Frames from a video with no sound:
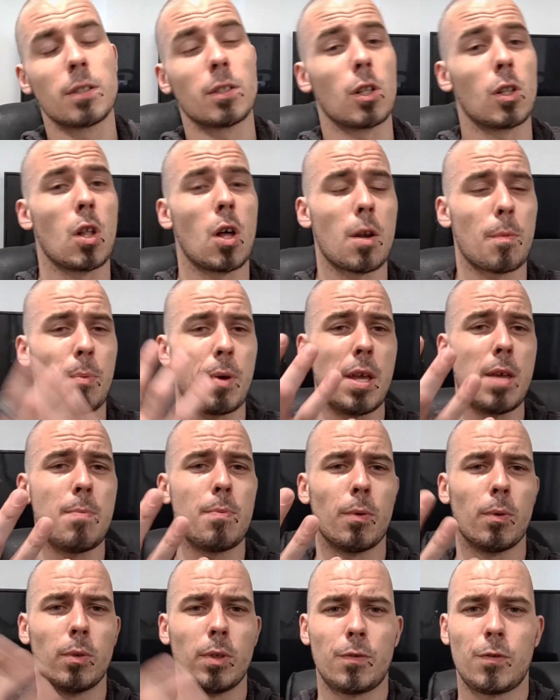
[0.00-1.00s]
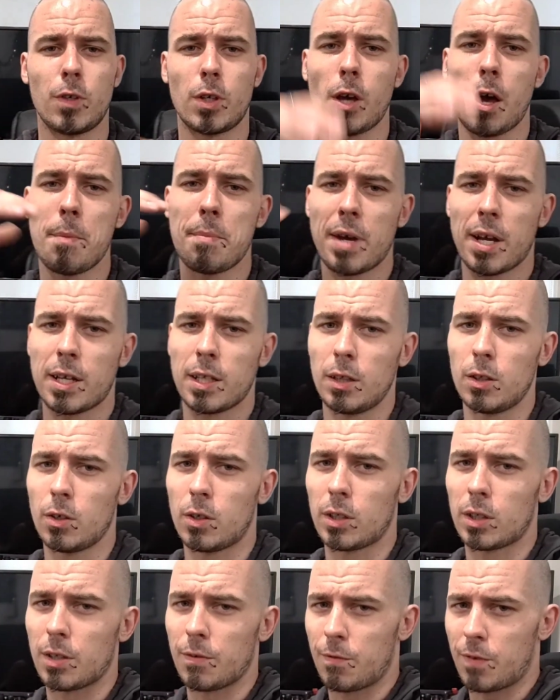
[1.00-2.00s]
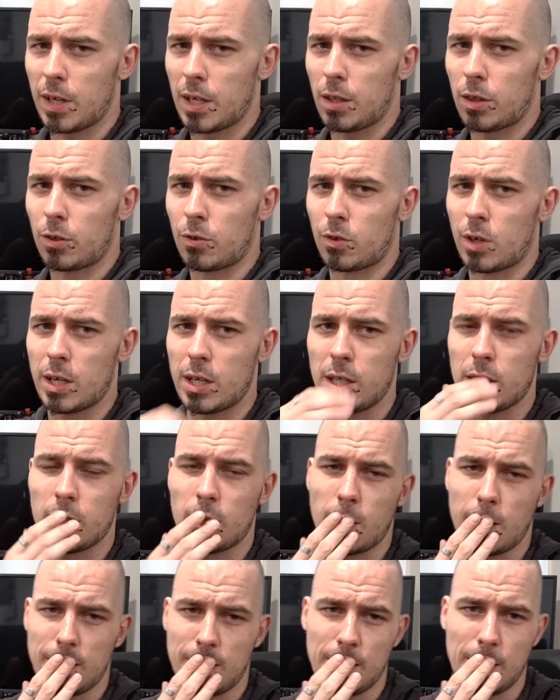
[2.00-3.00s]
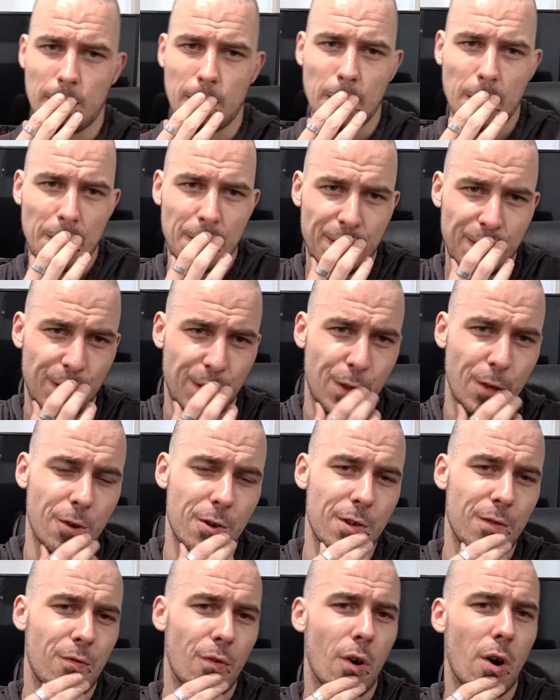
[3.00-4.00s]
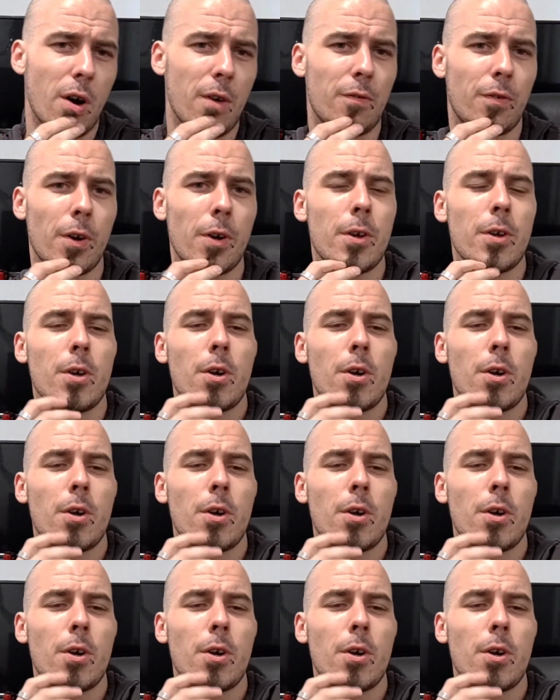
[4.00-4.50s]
A lot of people, if you go back and look at the V3 that I did, the 35,